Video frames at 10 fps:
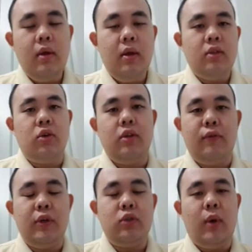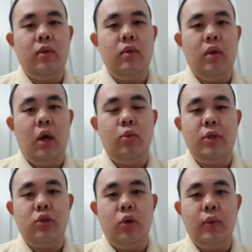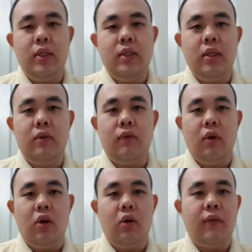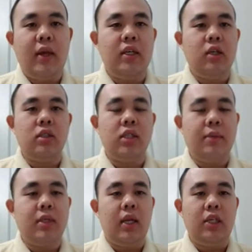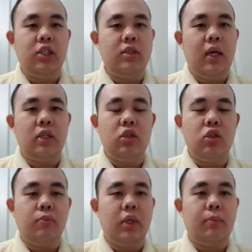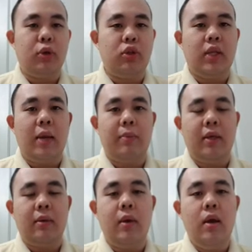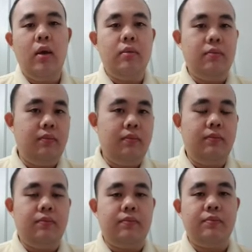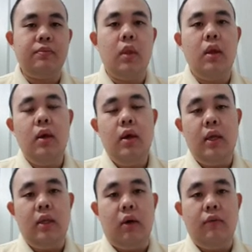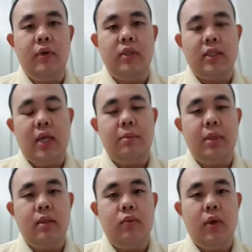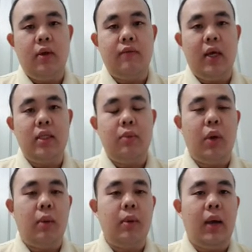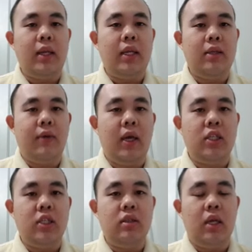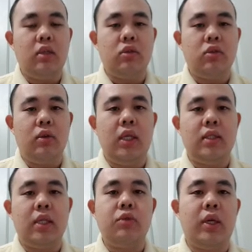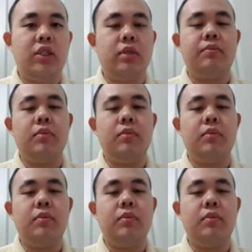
So the first one, I will be showing the flow of final concept selection until the prototyping. In our first assignment, we have done the problem identification and also needs extraction.